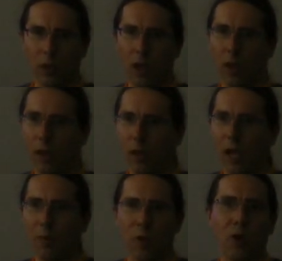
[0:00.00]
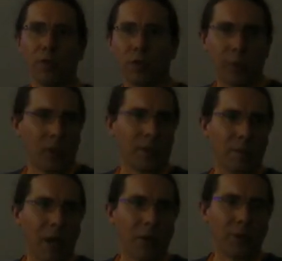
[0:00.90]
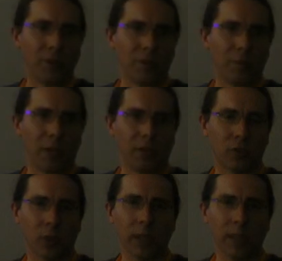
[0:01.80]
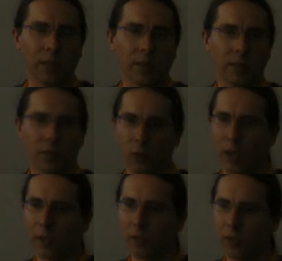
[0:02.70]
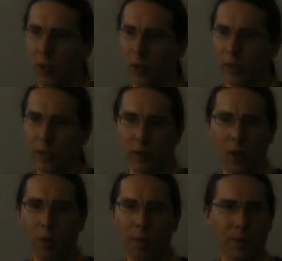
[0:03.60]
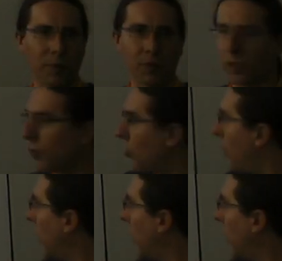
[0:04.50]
I'm overspilling the boundaries of my screen. So I can just go in here, open up this control